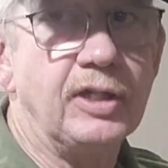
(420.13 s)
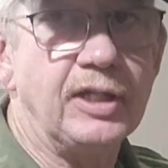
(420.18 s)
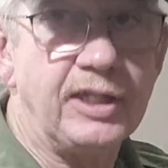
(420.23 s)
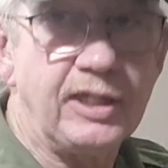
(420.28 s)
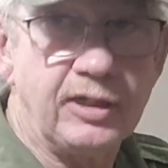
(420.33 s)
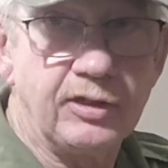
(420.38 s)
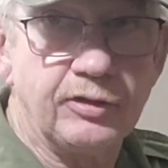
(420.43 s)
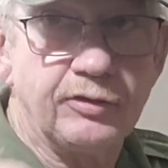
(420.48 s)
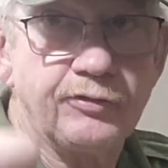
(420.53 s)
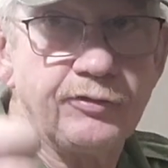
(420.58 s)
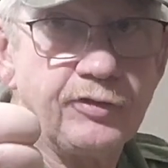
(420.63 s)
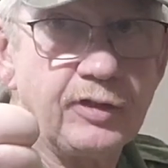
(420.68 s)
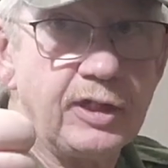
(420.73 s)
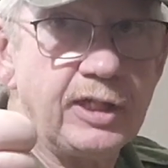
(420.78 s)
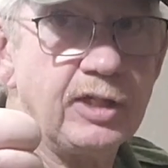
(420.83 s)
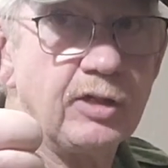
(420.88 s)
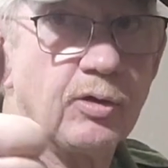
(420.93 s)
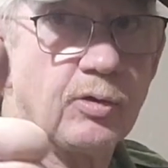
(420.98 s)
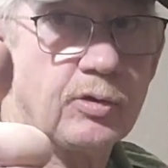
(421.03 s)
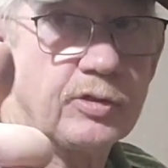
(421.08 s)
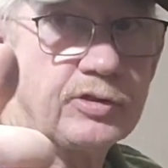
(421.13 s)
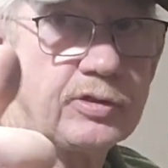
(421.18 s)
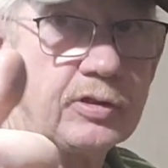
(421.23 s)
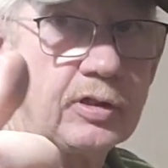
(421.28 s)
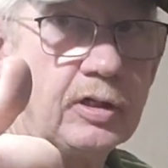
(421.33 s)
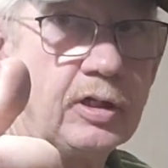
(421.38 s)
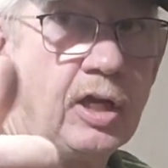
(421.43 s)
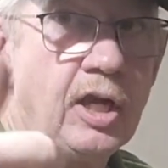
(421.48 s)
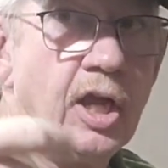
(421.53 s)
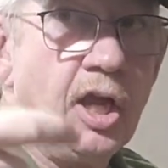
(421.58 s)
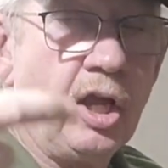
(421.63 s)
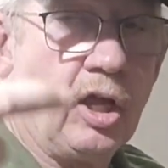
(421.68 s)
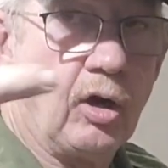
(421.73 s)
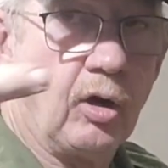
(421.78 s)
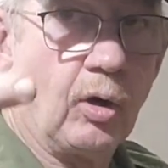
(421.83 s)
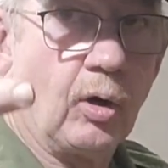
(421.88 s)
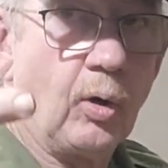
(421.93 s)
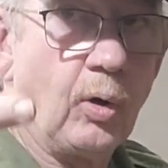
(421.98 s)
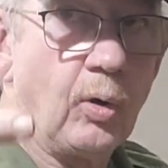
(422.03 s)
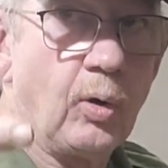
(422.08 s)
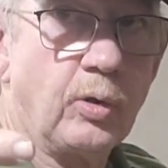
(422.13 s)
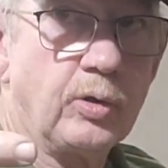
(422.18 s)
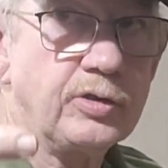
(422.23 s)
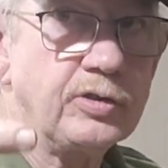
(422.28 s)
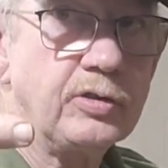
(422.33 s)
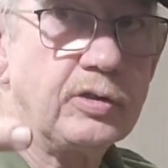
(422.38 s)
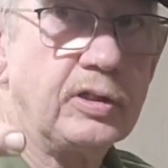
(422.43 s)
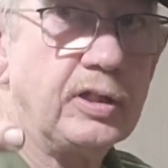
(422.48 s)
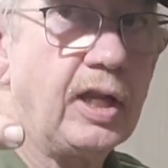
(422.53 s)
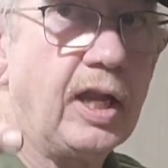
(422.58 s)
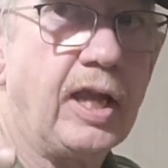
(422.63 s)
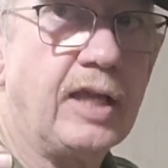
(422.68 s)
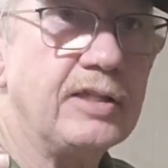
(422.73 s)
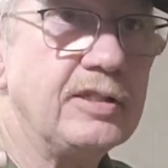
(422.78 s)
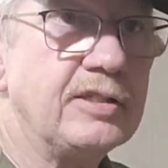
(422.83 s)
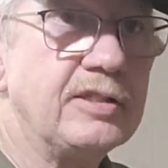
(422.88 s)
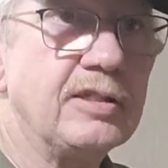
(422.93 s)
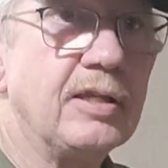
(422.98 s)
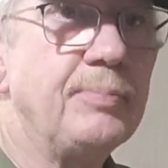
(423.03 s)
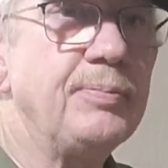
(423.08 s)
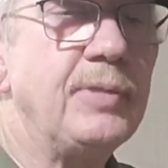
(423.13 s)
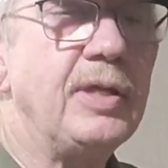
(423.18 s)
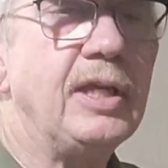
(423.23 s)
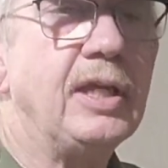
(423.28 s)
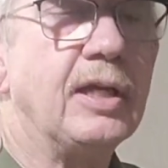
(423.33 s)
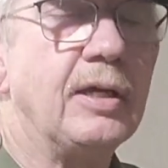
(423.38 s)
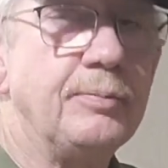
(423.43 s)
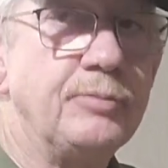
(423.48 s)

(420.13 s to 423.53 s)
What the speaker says: an ill-fitting holster or a holster that has something